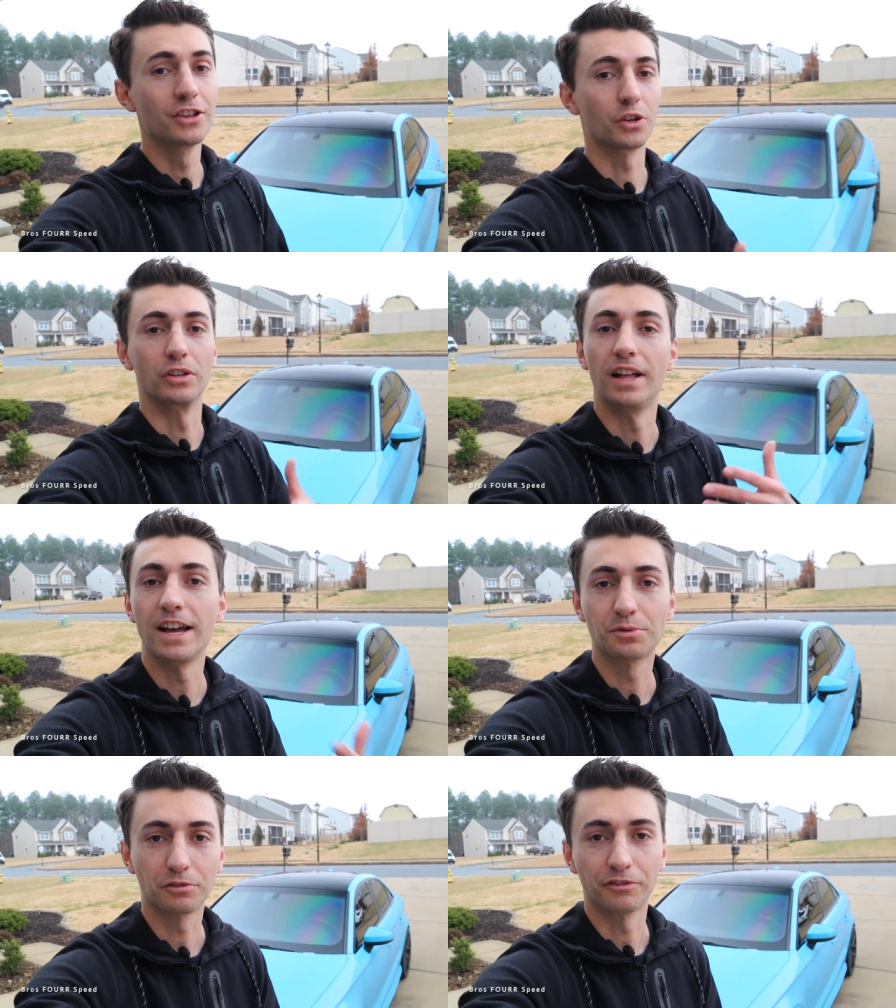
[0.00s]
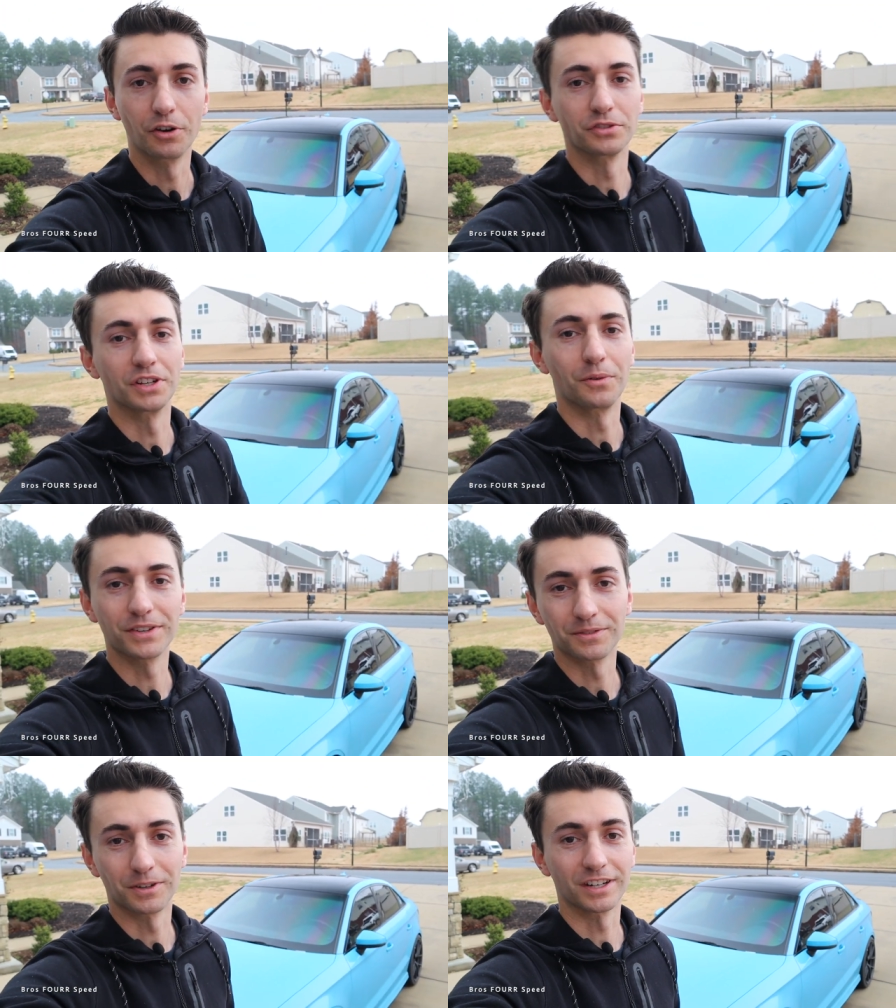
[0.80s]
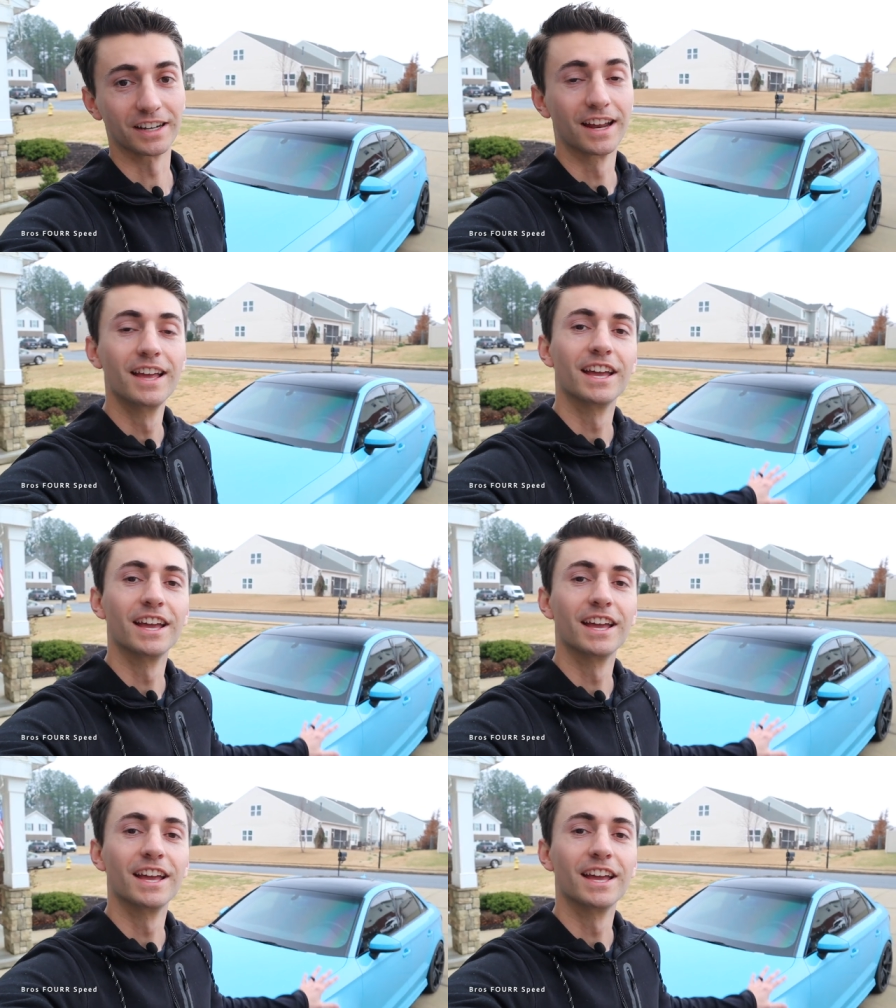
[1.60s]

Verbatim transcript: So the lines were frozen, it wasn't working.